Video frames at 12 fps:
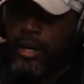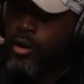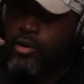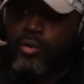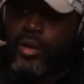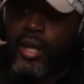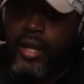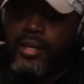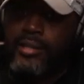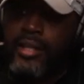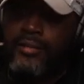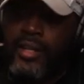our coach wouldn't let
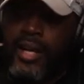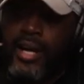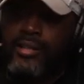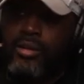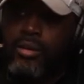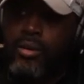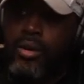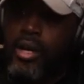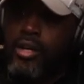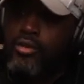us lift in high school.